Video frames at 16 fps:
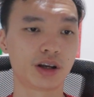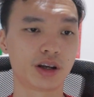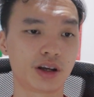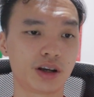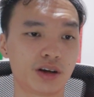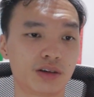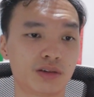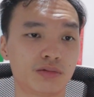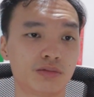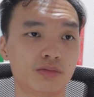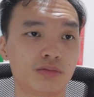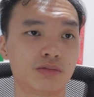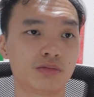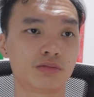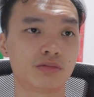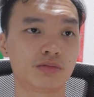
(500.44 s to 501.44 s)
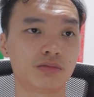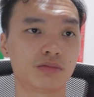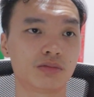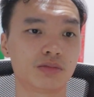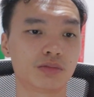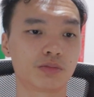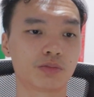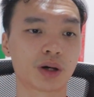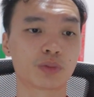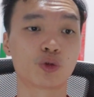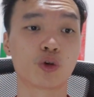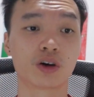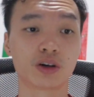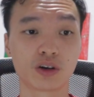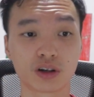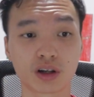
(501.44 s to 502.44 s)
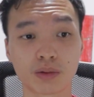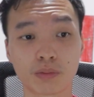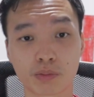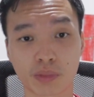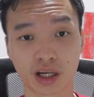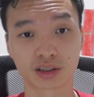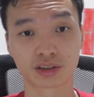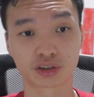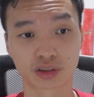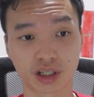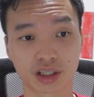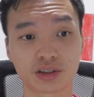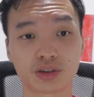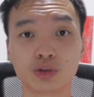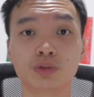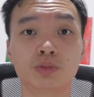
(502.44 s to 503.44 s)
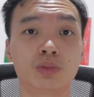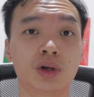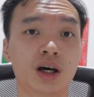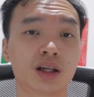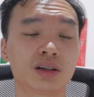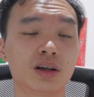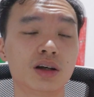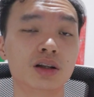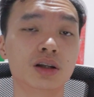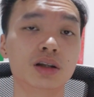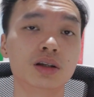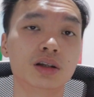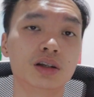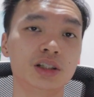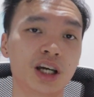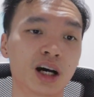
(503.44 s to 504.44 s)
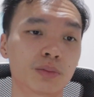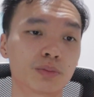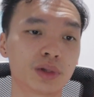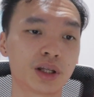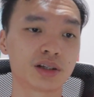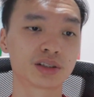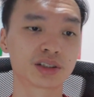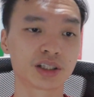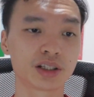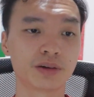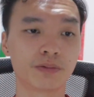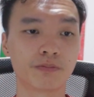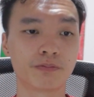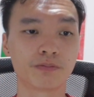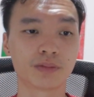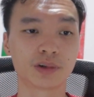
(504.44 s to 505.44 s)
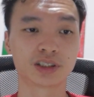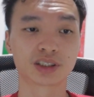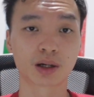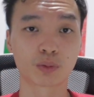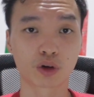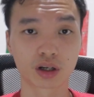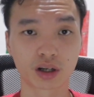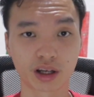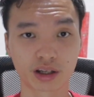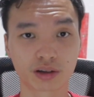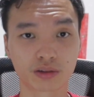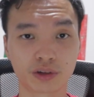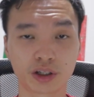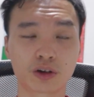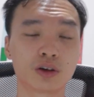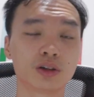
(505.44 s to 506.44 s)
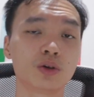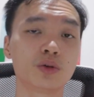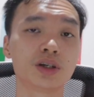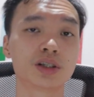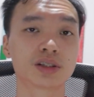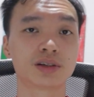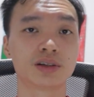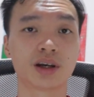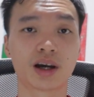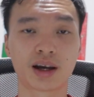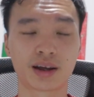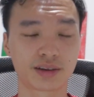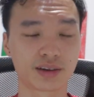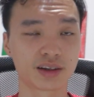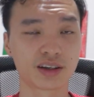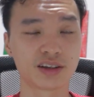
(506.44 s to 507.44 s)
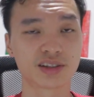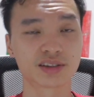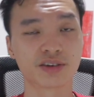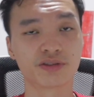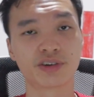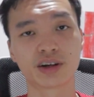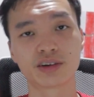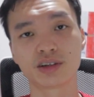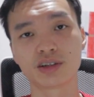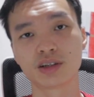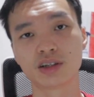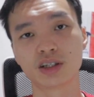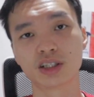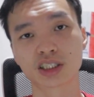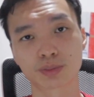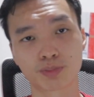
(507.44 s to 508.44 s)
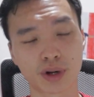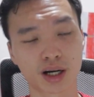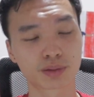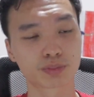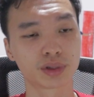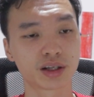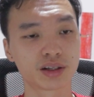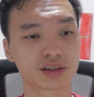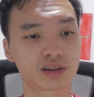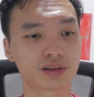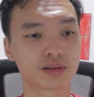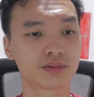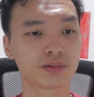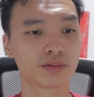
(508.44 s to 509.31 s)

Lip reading: and Pep Guardiola might try to blood young players in. Someone like Rico Lewis, I think he's a very smart player,